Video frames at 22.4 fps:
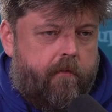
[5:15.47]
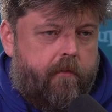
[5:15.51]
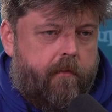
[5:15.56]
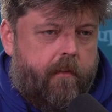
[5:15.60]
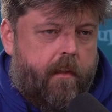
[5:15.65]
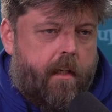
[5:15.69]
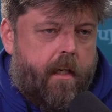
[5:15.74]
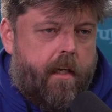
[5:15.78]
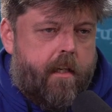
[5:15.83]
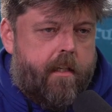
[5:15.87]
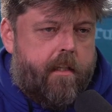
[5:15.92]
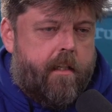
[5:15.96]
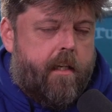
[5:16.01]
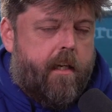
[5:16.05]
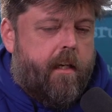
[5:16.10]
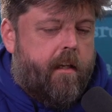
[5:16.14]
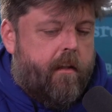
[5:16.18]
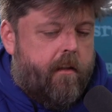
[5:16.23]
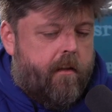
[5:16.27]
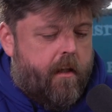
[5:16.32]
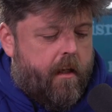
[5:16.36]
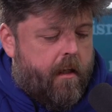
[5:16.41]
like I say,
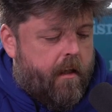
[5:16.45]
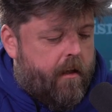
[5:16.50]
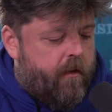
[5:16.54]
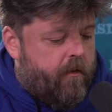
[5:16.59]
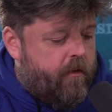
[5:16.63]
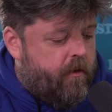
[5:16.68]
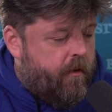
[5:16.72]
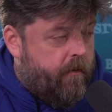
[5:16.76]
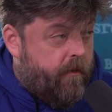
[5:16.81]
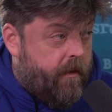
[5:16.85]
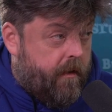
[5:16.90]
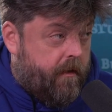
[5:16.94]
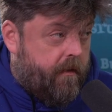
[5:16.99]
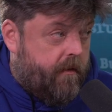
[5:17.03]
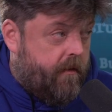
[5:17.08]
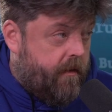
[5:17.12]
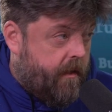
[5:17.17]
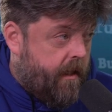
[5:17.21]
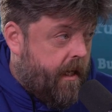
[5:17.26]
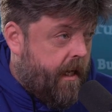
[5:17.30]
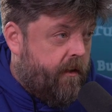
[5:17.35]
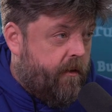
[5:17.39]
you know, doing
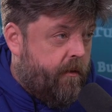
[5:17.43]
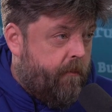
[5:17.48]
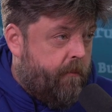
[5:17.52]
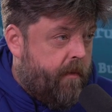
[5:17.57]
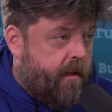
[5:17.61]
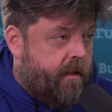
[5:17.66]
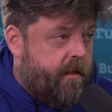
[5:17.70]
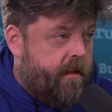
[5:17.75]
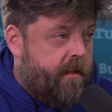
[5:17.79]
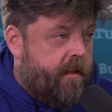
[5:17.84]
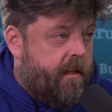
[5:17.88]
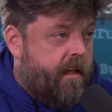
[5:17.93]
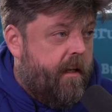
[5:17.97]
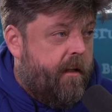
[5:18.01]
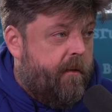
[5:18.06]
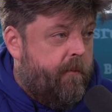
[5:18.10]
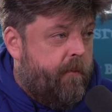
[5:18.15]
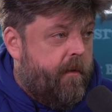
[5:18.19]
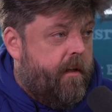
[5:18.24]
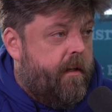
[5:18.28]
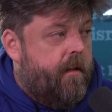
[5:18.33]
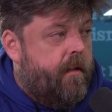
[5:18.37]
the Canine Business
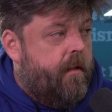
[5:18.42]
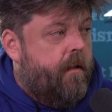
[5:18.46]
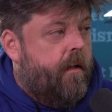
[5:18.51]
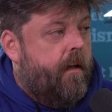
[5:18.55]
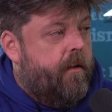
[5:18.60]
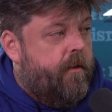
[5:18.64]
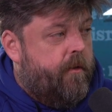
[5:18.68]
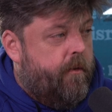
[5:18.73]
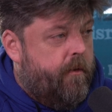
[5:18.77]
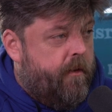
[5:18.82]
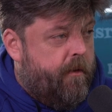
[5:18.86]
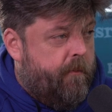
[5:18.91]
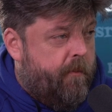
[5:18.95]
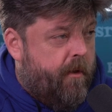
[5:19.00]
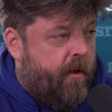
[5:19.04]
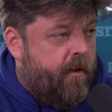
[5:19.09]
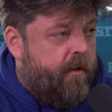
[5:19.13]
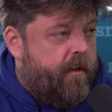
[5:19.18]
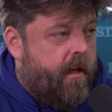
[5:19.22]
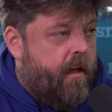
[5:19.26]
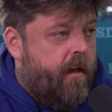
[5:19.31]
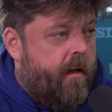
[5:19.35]
Academy, like doing the
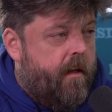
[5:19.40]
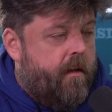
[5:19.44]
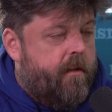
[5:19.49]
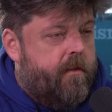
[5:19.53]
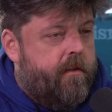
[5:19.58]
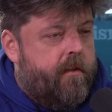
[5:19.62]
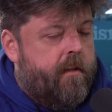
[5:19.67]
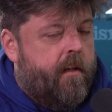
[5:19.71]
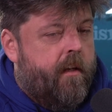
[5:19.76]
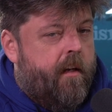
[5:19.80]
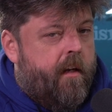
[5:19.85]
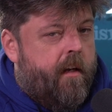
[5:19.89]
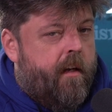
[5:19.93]
podcast, I